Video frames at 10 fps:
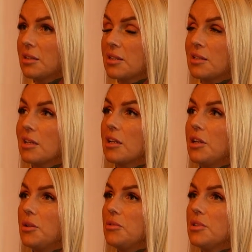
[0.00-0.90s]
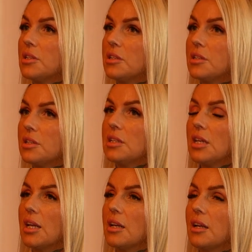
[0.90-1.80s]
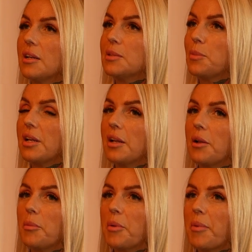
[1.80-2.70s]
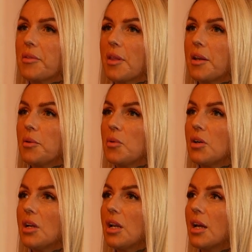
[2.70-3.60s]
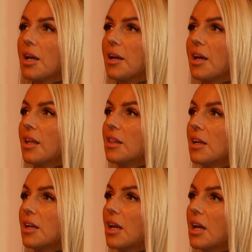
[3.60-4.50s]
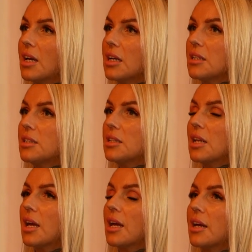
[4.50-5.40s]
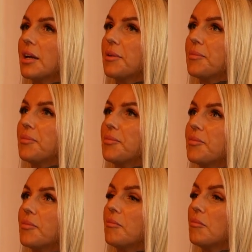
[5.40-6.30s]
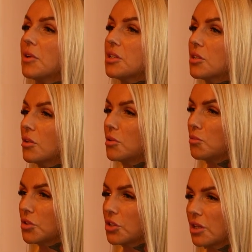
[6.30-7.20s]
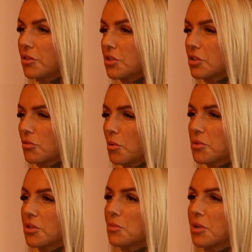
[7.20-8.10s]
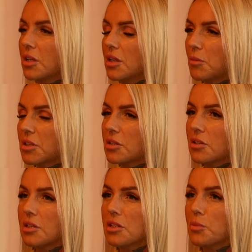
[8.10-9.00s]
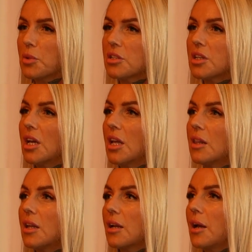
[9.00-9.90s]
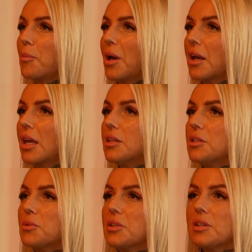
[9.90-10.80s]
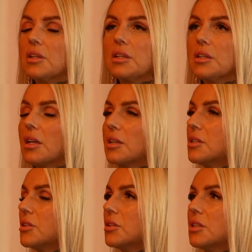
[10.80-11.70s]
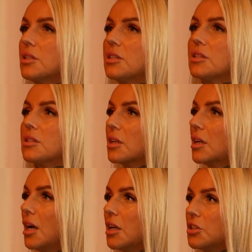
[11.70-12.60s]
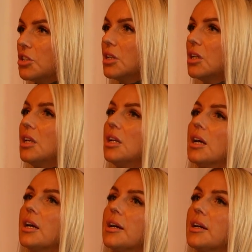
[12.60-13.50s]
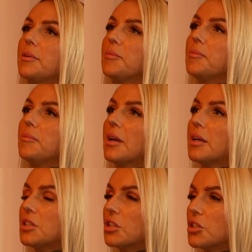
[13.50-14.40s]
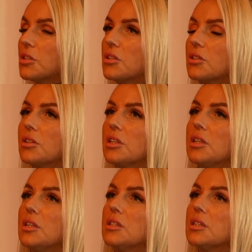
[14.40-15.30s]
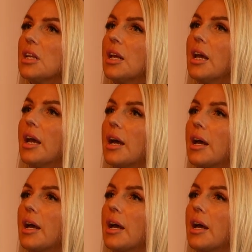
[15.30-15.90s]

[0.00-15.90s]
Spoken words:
that's still used today, and I'll explain a little bit about that in a while. And then I had my son, which kind of disrupted my studies a bit. Then I got back into it, and I studied psychology, addiction studies.